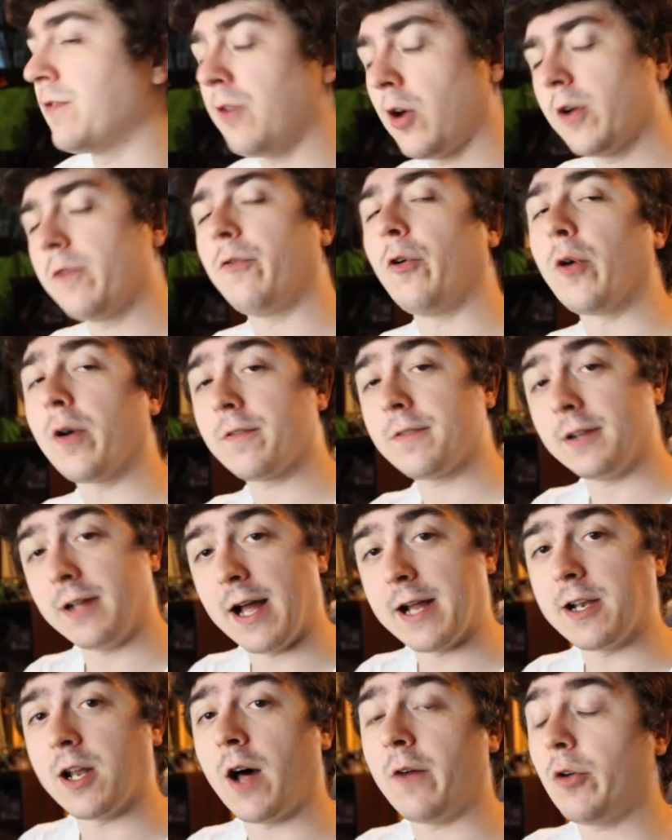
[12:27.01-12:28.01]
Volume 4 of the
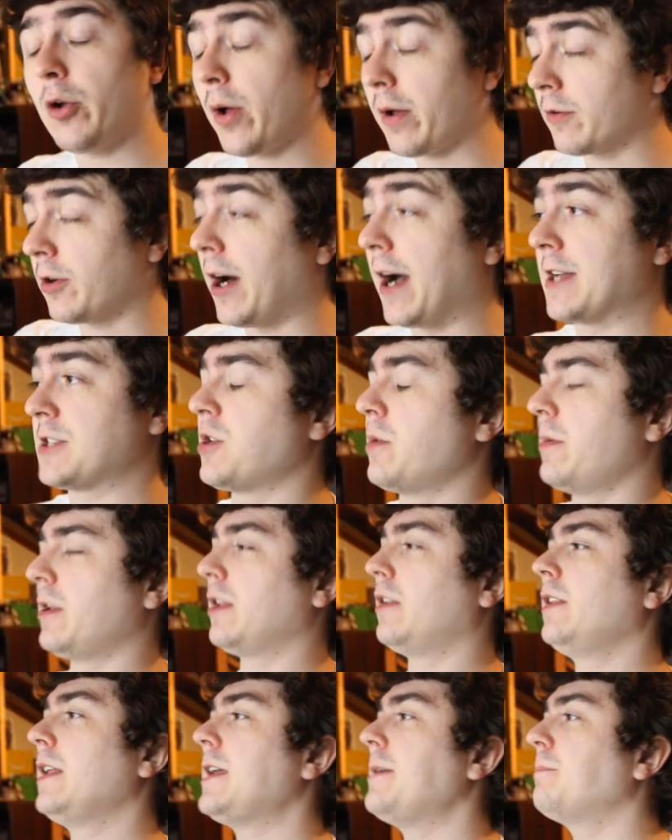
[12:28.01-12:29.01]
light novel, A Classroom of the
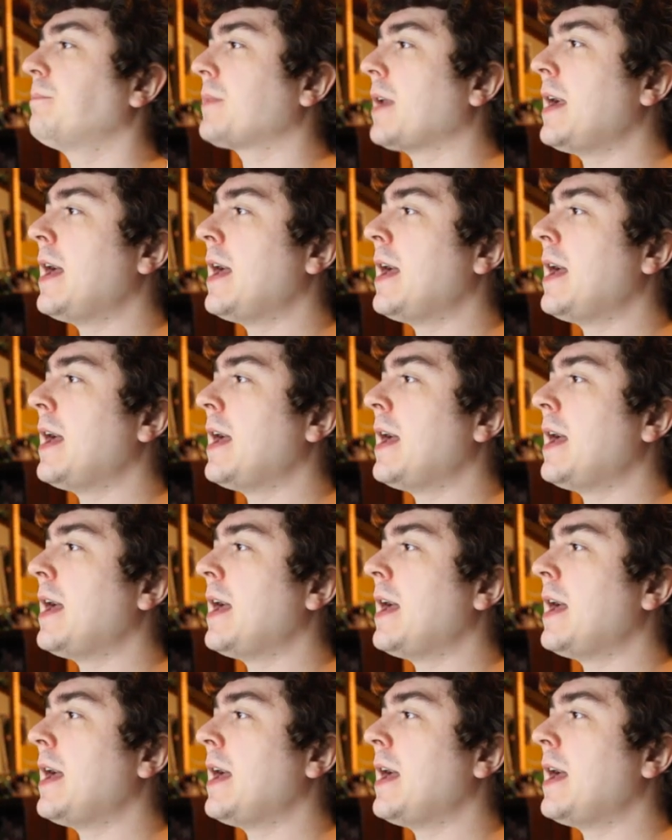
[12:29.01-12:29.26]
Elite.